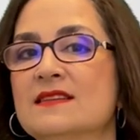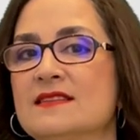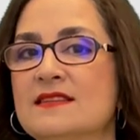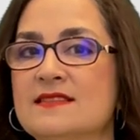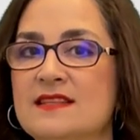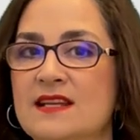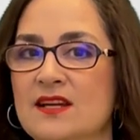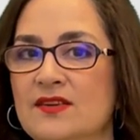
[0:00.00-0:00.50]

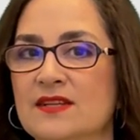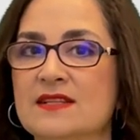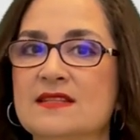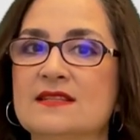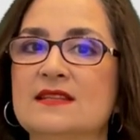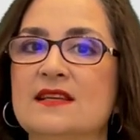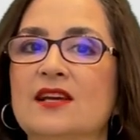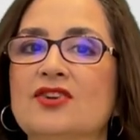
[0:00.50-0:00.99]

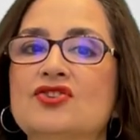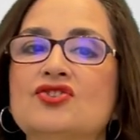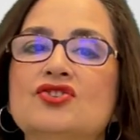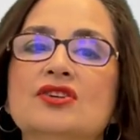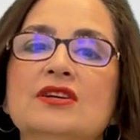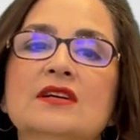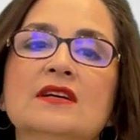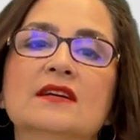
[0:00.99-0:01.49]
cesarean
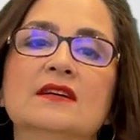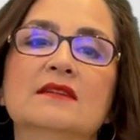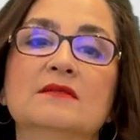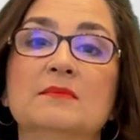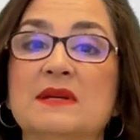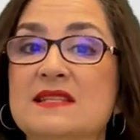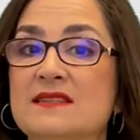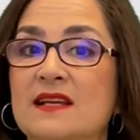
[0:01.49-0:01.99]

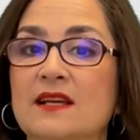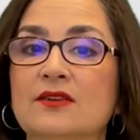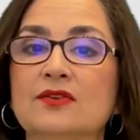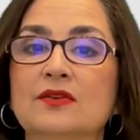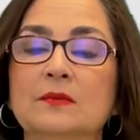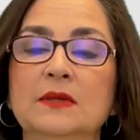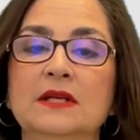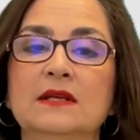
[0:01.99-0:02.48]
section,
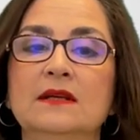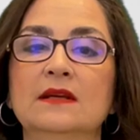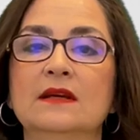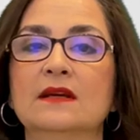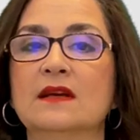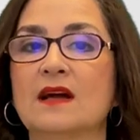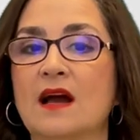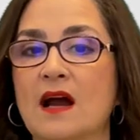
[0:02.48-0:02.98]
mastectomy,
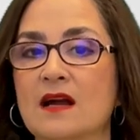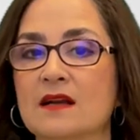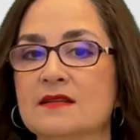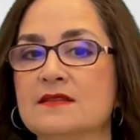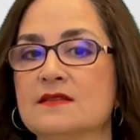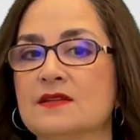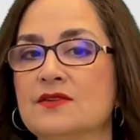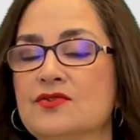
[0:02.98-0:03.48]

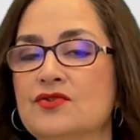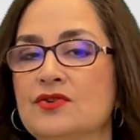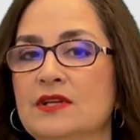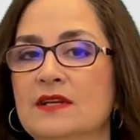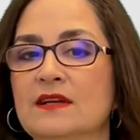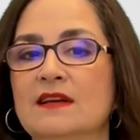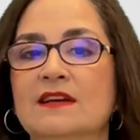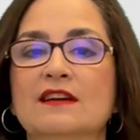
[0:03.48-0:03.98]
heart
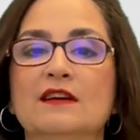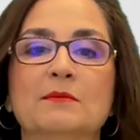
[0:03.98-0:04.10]
surgery,